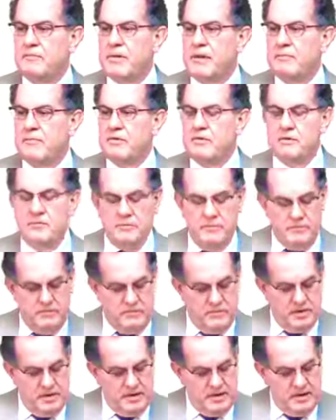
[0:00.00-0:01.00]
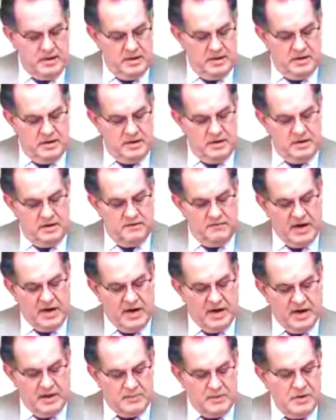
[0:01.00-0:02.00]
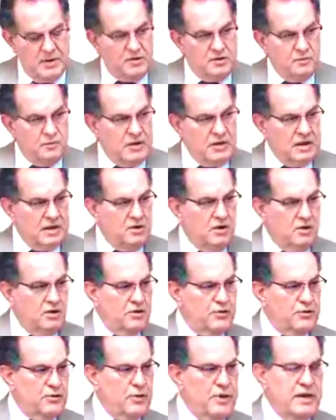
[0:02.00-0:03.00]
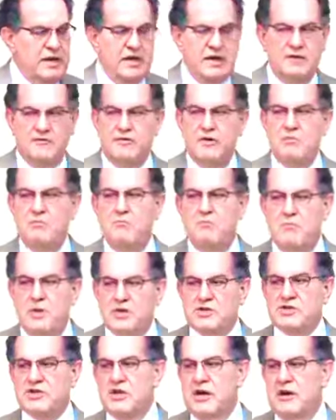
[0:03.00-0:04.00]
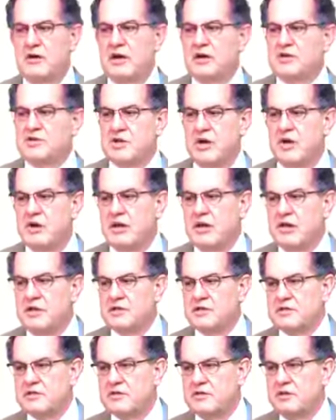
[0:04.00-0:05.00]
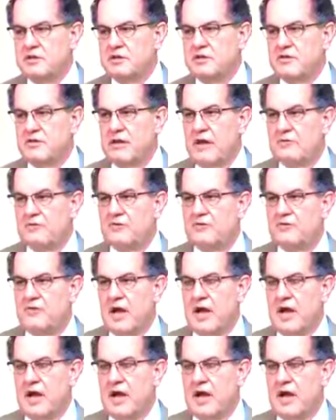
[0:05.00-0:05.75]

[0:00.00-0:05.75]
People divided up into what they call three different missionary journeys. You'll never